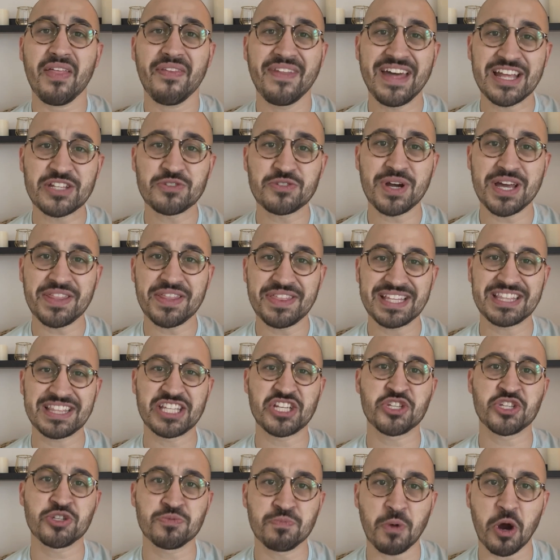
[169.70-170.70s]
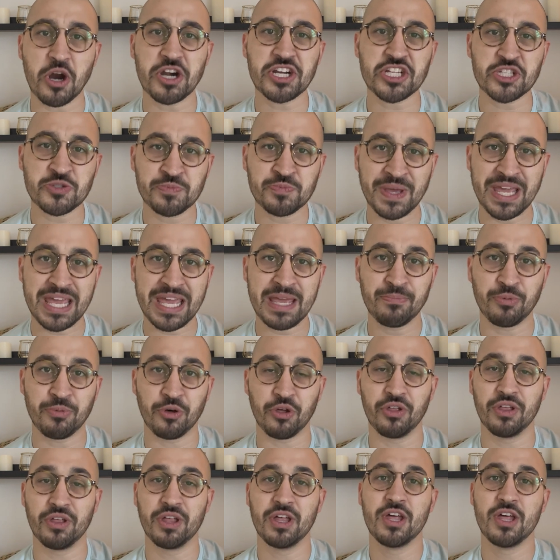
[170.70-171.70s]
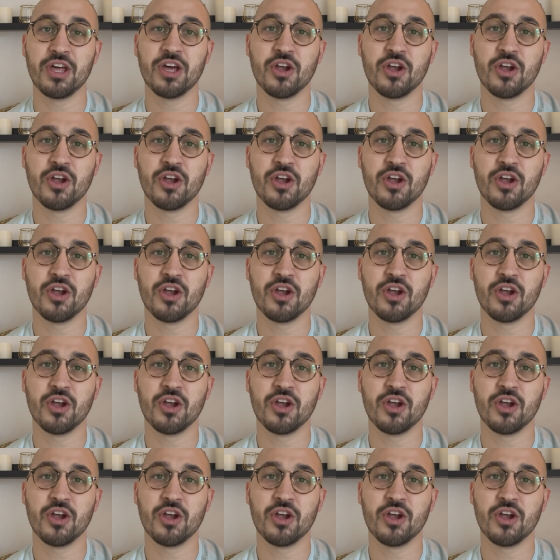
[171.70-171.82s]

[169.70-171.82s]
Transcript: That's why I think the smartest people